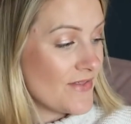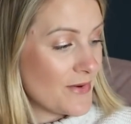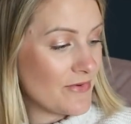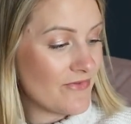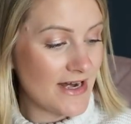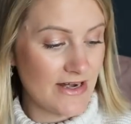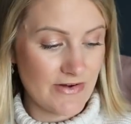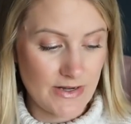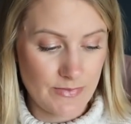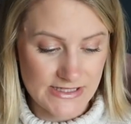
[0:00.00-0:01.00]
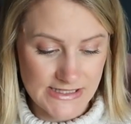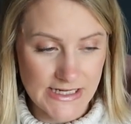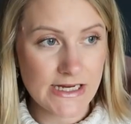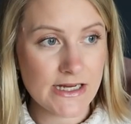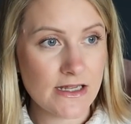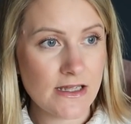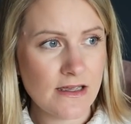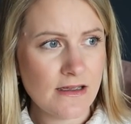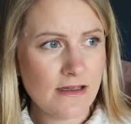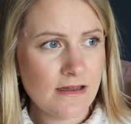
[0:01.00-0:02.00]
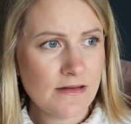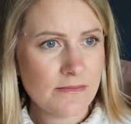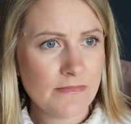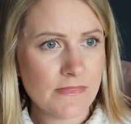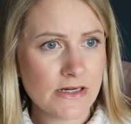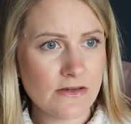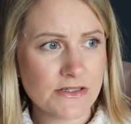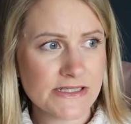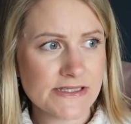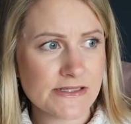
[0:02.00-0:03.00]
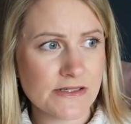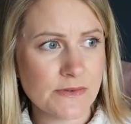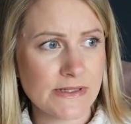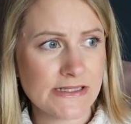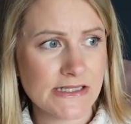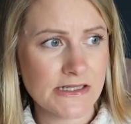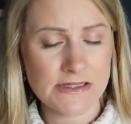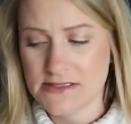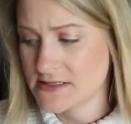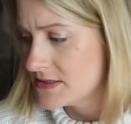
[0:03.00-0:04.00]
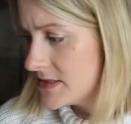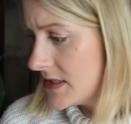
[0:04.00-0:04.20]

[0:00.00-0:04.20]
thought they were really, really pretty. Oh God, it's so windy guys, it's